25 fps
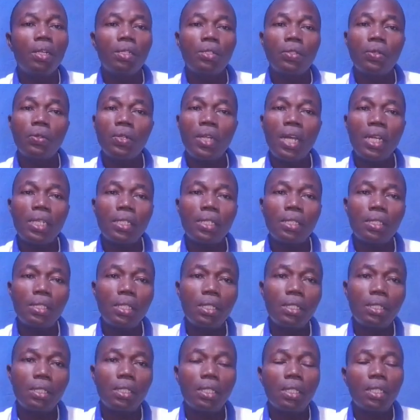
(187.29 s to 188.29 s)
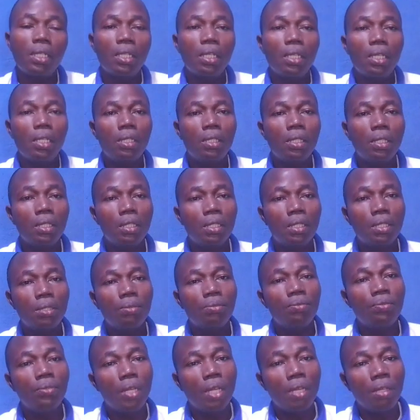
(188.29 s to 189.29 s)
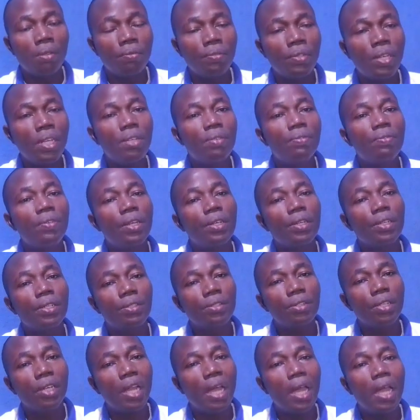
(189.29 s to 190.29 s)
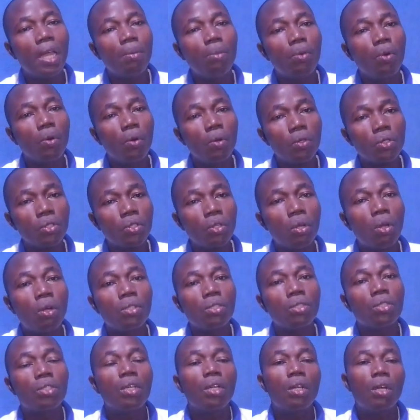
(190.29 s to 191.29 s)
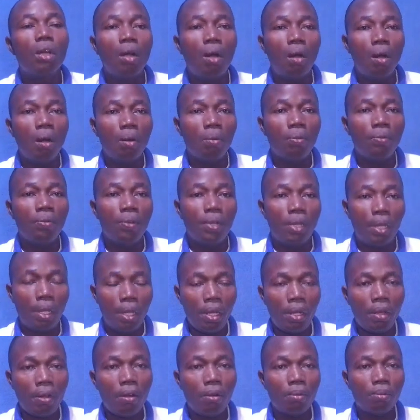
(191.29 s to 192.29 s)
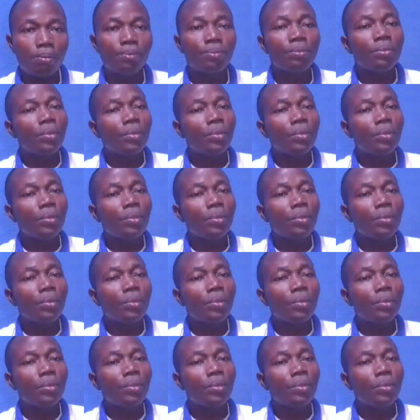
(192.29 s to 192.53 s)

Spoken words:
So that is it. It is a very, very reliable source of income.